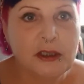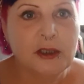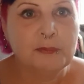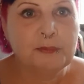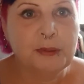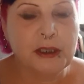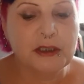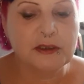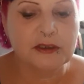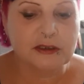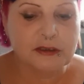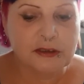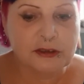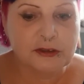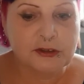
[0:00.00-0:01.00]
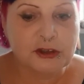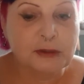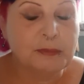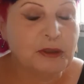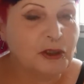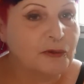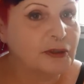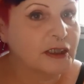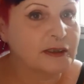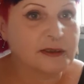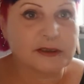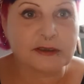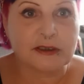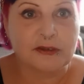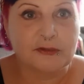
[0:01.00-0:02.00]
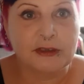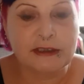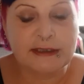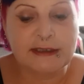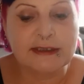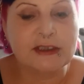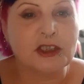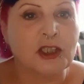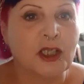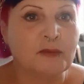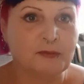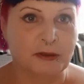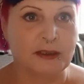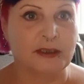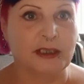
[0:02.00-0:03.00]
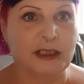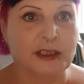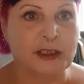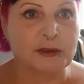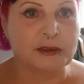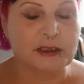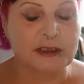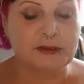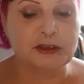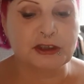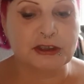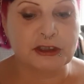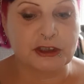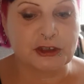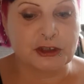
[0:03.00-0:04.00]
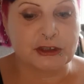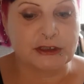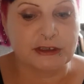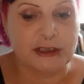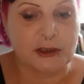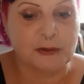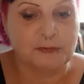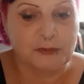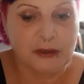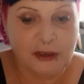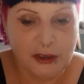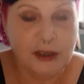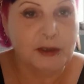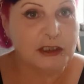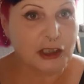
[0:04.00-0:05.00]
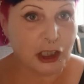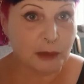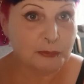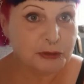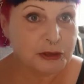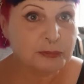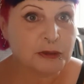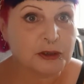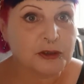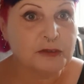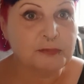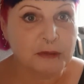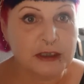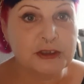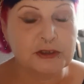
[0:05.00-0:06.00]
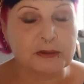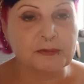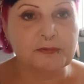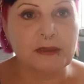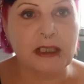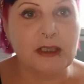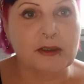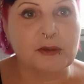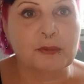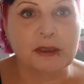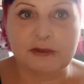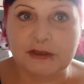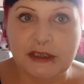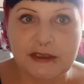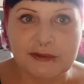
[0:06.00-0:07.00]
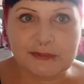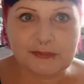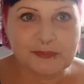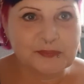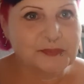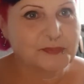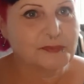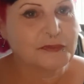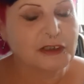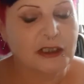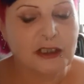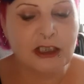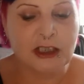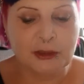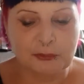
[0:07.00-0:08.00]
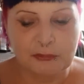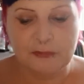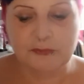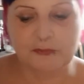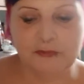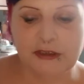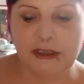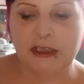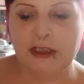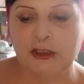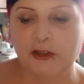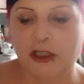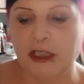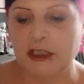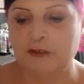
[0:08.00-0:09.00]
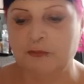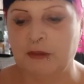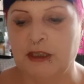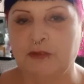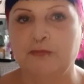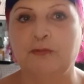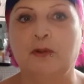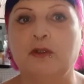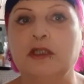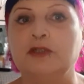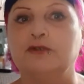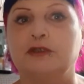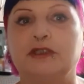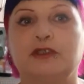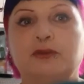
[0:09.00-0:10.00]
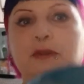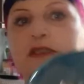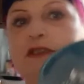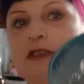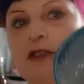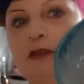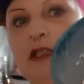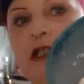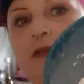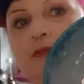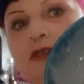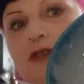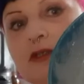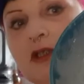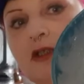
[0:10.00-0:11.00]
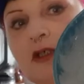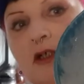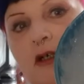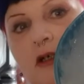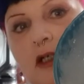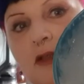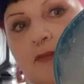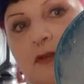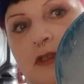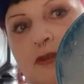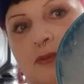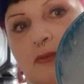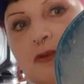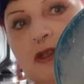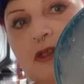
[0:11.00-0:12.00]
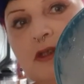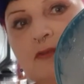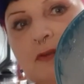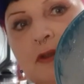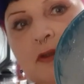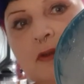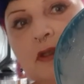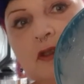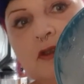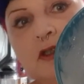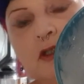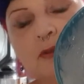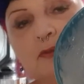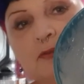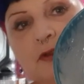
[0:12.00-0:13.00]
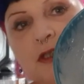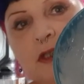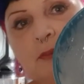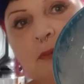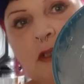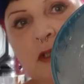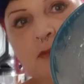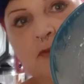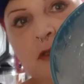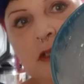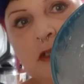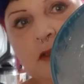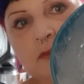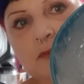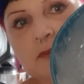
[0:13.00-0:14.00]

But to be honest, this is lovely, and it gives you such a self-accomplishment. You've made your own flour. Well done. Here I have made 420 grams of this wonderful gluten-free plain flour.